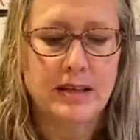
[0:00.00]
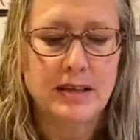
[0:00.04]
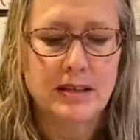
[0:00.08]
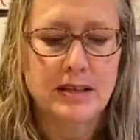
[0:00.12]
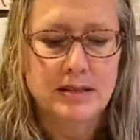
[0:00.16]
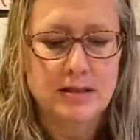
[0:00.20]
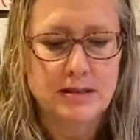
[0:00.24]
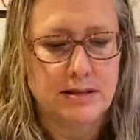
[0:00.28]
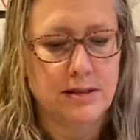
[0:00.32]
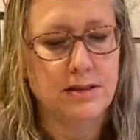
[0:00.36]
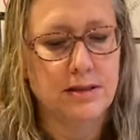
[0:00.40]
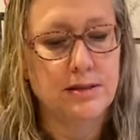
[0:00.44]

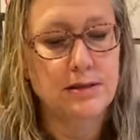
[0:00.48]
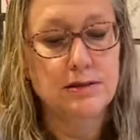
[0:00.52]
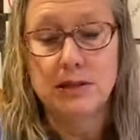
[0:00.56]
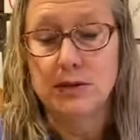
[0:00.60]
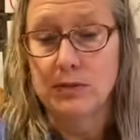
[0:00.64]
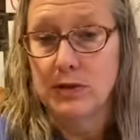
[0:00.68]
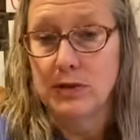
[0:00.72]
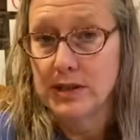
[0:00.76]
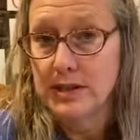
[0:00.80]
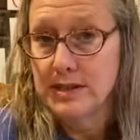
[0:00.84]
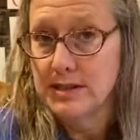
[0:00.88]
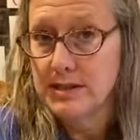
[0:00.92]
So you
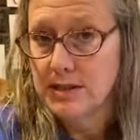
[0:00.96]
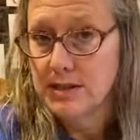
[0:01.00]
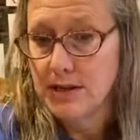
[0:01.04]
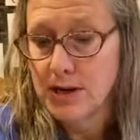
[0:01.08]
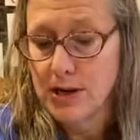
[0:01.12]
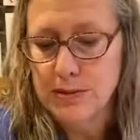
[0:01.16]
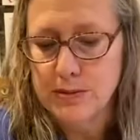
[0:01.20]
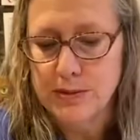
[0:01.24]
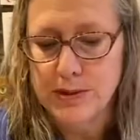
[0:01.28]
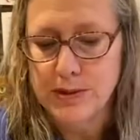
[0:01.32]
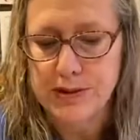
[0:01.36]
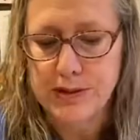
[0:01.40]
want to
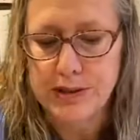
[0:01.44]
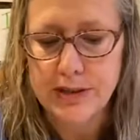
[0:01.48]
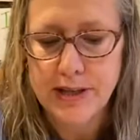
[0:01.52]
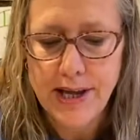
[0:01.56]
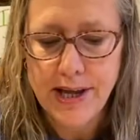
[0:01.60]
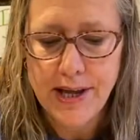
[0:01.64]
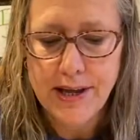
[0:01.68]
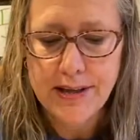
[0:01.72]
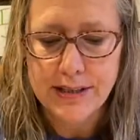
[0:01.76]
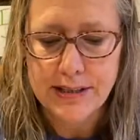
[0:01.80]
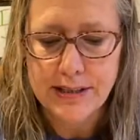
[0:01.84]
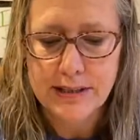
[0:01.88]
start with your
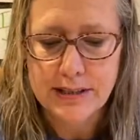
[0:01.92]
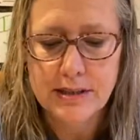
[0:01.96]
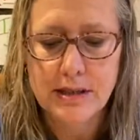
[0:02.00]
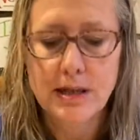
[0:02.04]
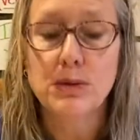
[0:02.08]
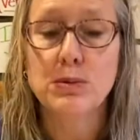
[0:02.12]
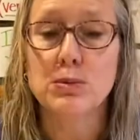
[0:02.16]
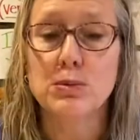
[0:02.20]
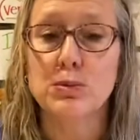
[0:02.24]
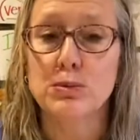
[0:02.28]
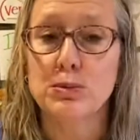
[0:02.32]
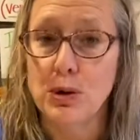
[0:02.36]
heading,
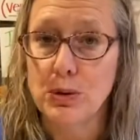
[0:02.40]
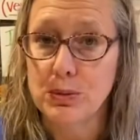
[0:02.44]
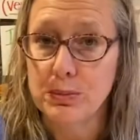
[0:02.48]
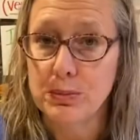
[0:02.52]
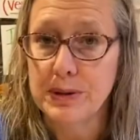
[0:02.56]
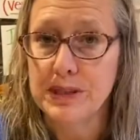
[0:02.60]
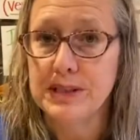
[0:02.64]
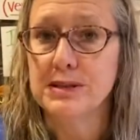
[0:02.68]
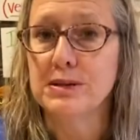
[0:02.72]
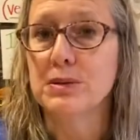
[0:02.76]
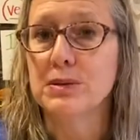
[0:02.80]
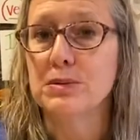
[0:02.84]

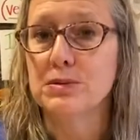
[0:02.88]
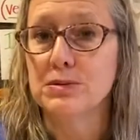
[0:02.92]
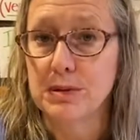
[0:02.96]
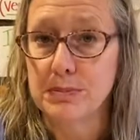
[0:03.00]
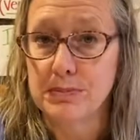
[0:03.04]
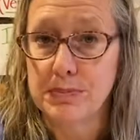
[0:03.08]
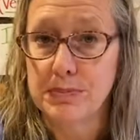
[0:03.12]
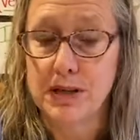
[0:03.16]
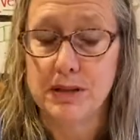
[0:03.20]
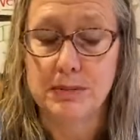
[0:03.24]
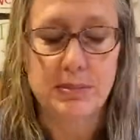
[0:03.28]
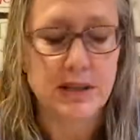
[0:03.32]
Roman
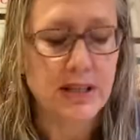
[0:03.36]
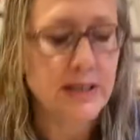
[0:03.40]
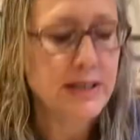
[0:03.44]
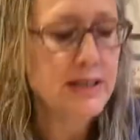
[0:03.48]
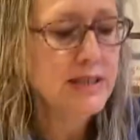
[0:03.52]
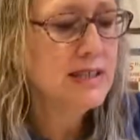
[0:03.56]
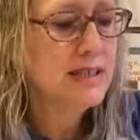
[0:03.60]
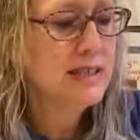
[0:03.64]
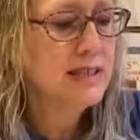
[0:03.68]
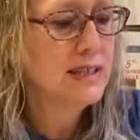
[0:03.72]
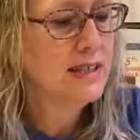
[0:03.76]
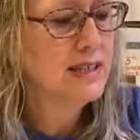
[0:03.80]

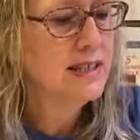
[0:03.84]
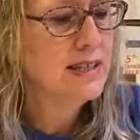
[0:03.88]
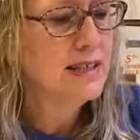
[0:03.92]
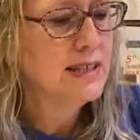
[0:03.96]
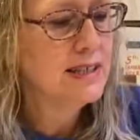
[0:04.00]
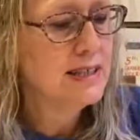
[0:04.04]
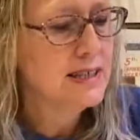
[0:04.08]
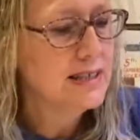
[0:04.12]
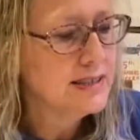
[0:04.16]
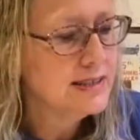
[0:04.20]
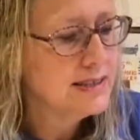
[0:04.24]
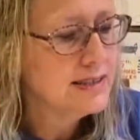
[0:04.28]
Republic.
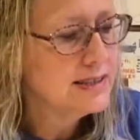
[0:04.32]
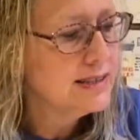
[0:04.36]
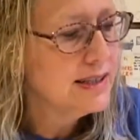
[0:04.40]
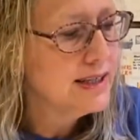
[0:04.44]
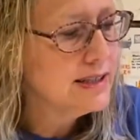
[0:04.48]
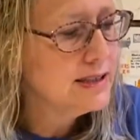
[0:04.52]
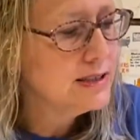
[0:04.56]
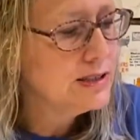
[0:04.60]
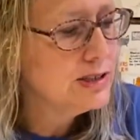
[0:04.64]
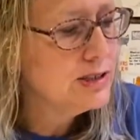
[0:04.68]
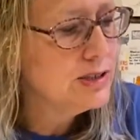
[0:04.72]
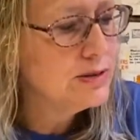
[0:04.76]
And
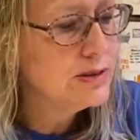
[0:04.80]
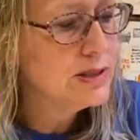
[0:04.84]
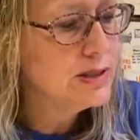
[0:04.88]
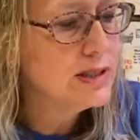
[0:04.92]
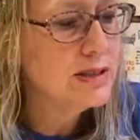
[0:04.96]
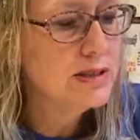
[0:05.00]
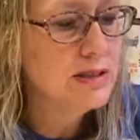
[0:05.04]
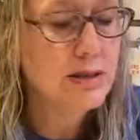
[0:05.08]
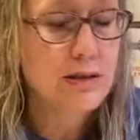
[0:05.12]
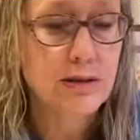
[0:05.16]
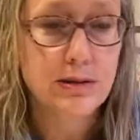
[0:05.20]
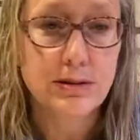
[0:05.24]
again, you can
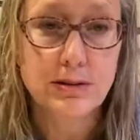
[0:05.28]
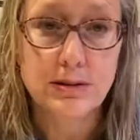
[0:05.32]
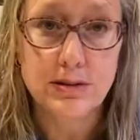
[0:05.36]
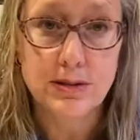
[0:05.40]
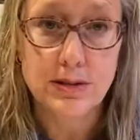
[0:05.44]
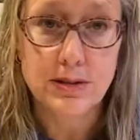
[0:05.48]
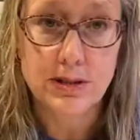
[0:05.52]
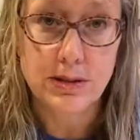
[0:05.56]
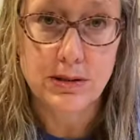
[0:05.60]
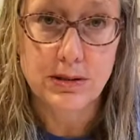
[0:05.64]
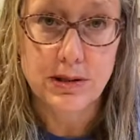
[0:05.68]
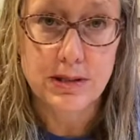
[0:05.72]
use
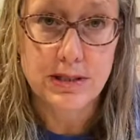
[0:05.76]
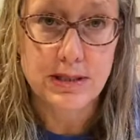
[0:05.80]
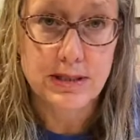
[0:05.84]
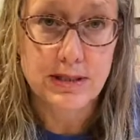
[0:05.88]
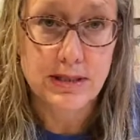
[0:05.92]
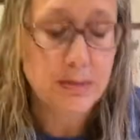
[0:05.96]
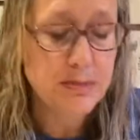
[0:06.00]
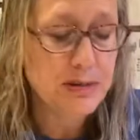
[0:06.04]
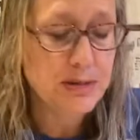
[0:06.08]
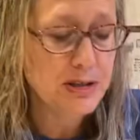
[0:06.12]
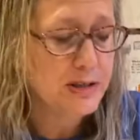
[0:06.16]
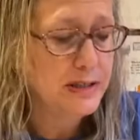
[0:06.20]
your
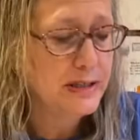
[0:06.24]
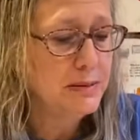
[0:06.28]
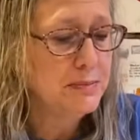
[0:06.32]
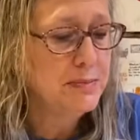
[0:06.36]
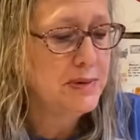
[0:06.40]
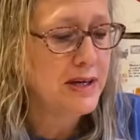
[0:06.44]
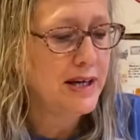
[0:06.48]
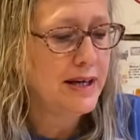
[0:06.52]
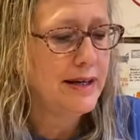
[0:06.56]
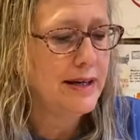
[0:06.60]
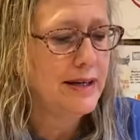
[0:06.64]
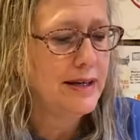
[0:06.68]
summary
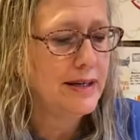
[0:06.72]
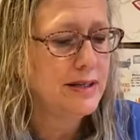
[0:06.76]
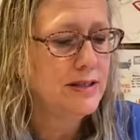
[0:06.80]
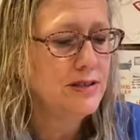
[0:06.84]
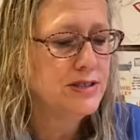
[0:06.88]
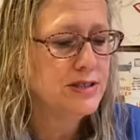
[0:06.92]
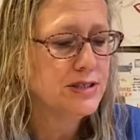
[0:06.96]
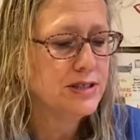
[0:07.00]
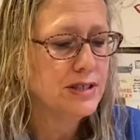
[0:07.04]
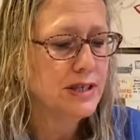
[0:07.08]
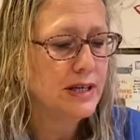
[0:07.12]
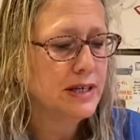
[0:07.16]

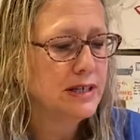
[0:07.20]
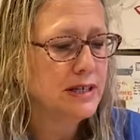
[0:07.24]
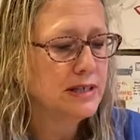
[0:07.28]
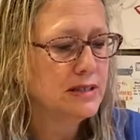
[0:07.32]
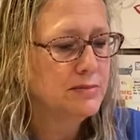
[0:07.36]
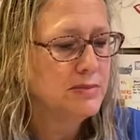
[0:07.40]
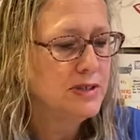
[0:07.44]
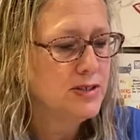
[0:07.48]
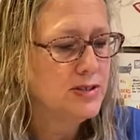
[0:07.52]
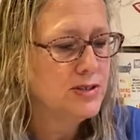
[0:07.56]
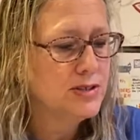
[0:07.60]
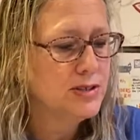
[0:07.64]
page to
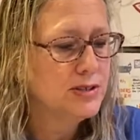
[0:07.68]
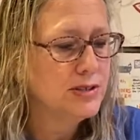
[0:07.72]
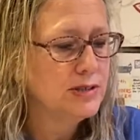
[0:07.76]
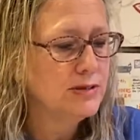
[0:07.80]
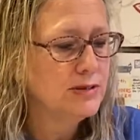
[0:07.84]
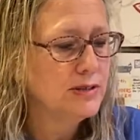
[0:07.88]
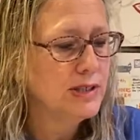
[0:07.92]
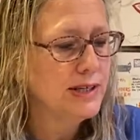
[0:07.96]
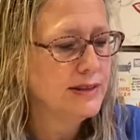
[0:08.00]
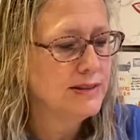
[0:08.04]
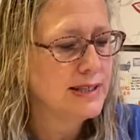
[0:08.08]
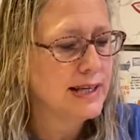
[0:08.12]
make sure you
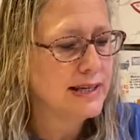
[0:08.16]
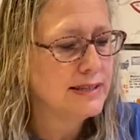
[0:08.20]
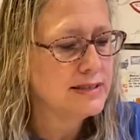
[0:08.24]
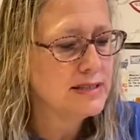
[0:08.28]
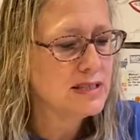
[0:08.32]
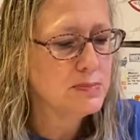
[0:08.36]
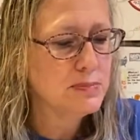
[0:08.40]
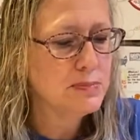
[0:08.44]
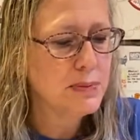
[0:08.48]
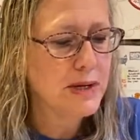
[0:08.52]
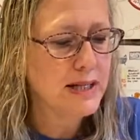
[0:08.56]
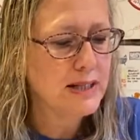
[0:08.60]
get that
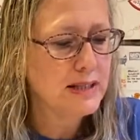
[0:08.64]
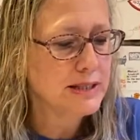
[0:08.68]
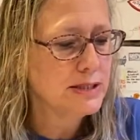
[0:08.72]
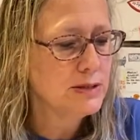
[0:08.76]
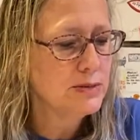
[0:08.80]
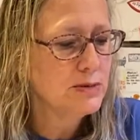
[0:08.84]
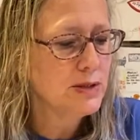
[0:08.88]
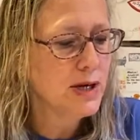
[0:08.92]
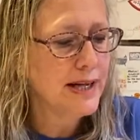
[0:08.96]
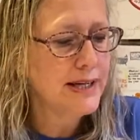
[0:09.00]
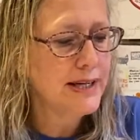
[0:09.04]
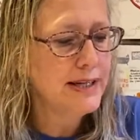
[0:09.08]
spelling
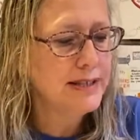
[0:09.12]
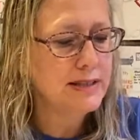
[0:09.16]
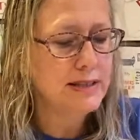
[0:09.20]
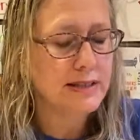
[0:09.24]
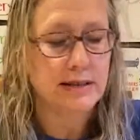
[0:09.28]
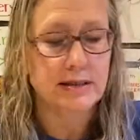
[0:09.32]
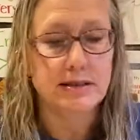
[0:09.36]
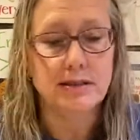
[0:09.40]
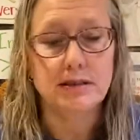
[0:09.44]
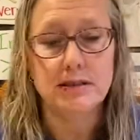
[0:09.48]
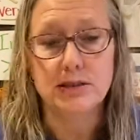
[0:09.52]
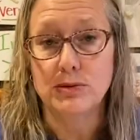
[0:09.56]
right and
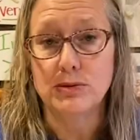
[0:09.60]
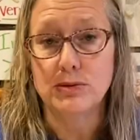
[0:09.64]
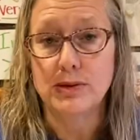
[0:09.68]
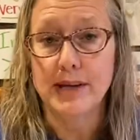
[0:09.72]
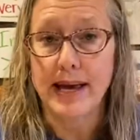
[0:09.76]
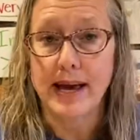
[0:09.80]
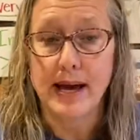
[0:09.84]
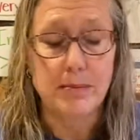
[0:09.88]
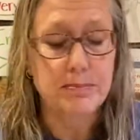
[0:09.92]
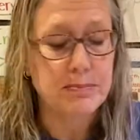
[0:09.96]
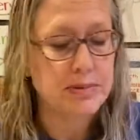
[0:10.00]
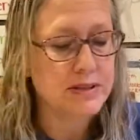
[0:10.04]
that you
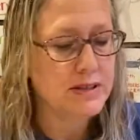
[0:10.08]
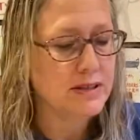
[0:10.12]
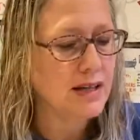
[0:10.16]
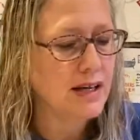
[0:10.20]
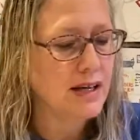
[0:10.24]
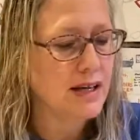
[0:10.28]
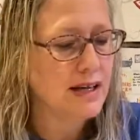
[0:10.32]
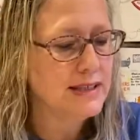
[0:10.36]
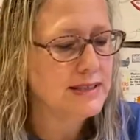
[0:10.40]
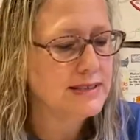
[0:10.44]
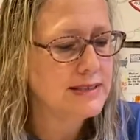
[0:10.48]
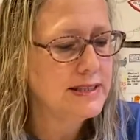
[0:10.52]

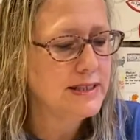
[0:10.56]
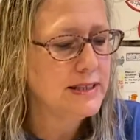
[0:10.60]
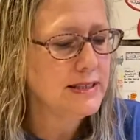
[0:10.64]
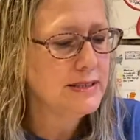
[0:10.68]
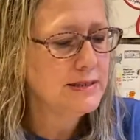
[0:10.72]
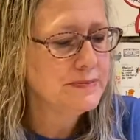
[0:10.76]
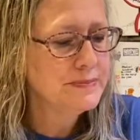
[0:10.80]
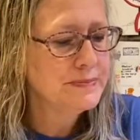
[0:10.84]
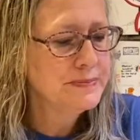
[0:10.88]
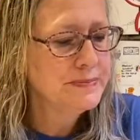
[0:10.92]
capitalize it.